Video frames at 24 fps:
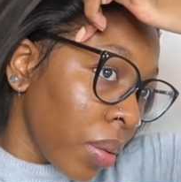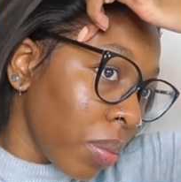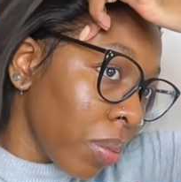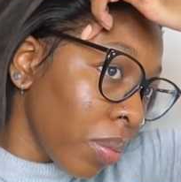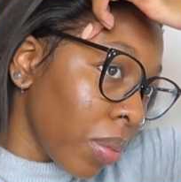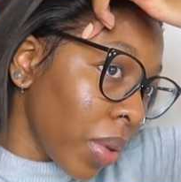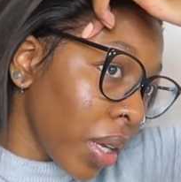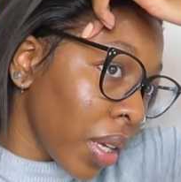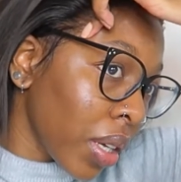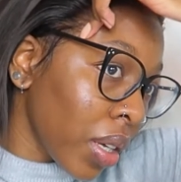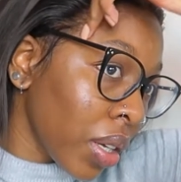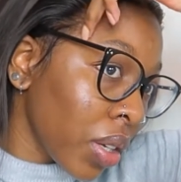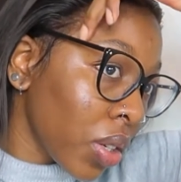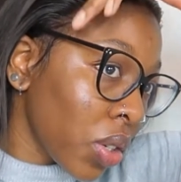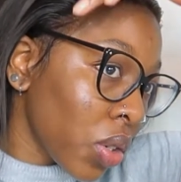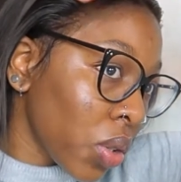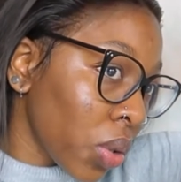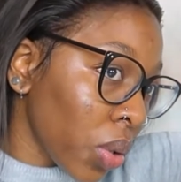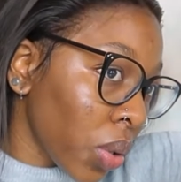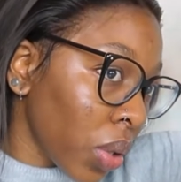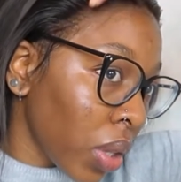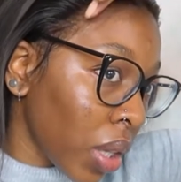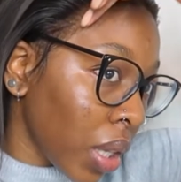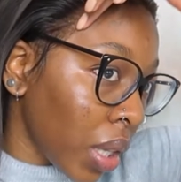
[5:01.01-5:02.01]
making
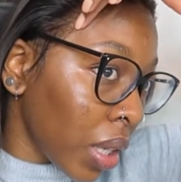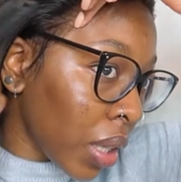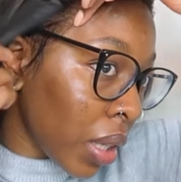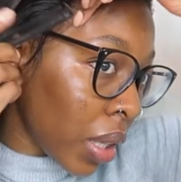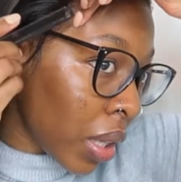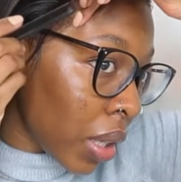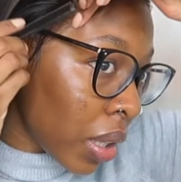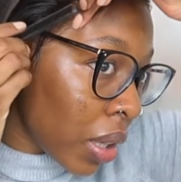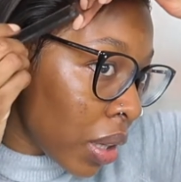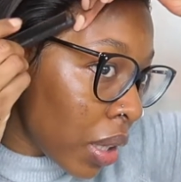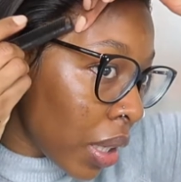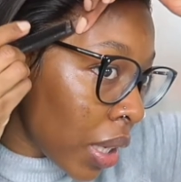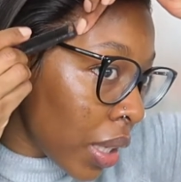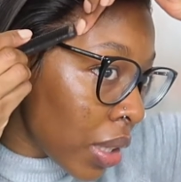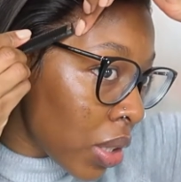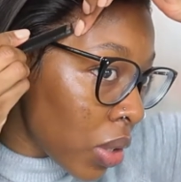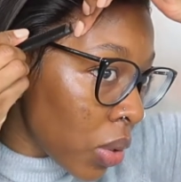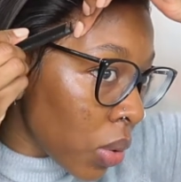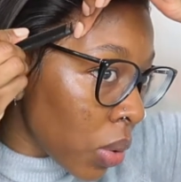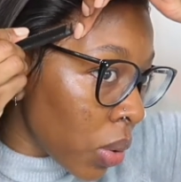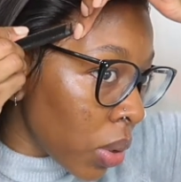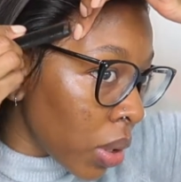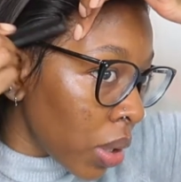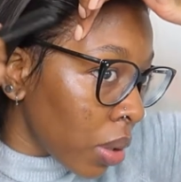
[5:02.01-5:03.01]
sure that like that's
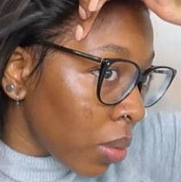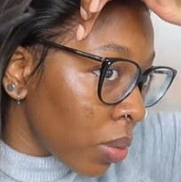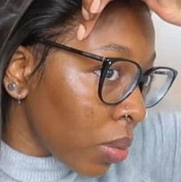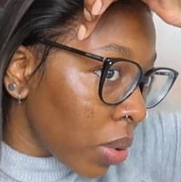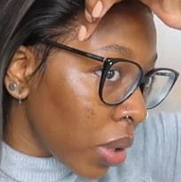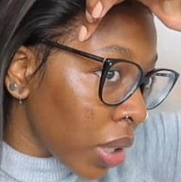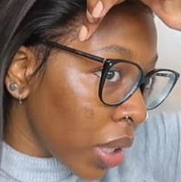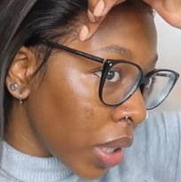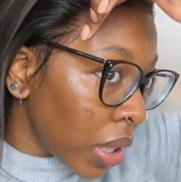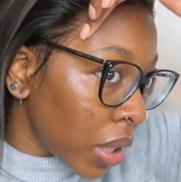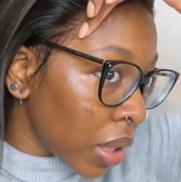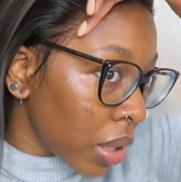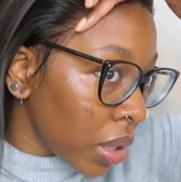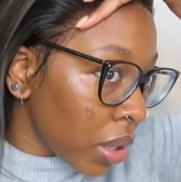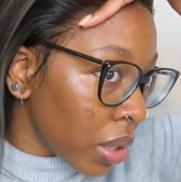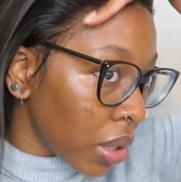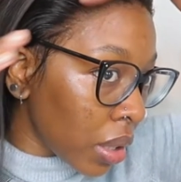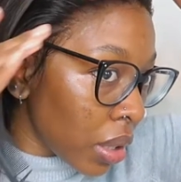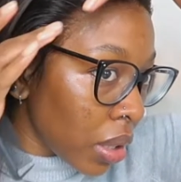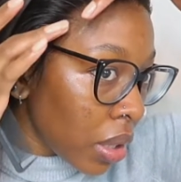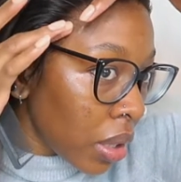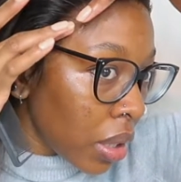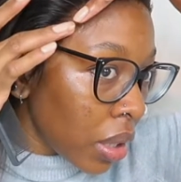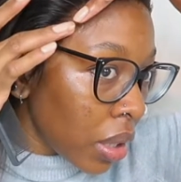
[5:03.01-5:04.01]
all in place.